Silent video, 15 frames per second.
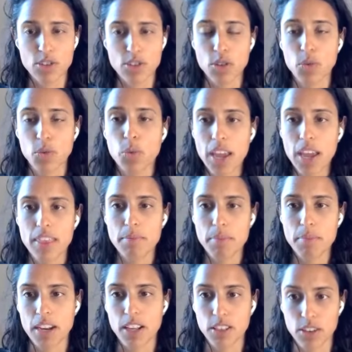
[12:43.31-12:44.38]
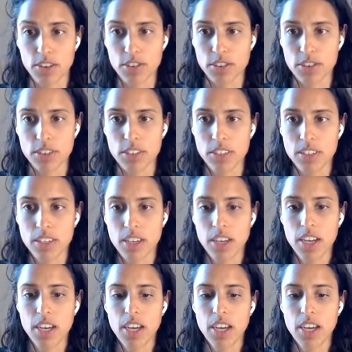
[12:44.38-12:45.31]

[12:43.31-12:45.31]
And so the way the body learns,